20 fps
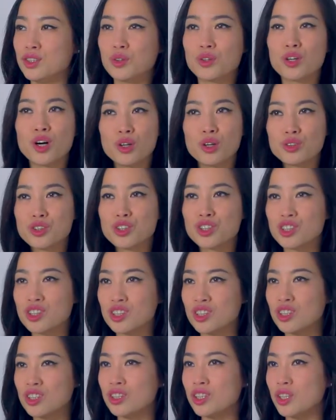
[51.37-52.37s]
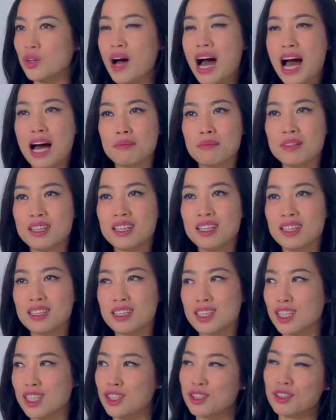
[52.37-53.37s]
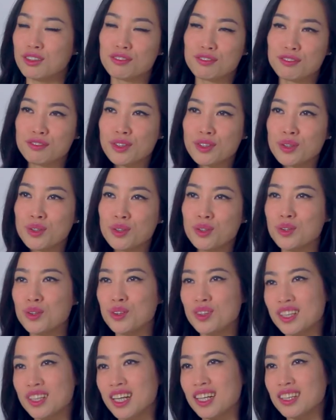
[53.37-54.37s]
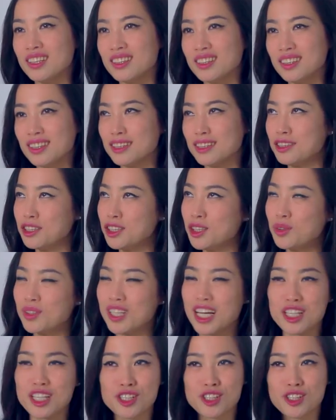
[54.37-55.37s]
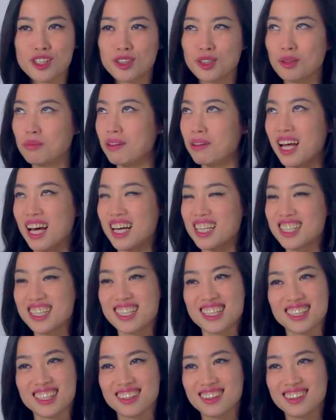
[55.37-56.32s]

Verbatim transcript: New culture, new habits, and new food, and uh, new nature, new plants.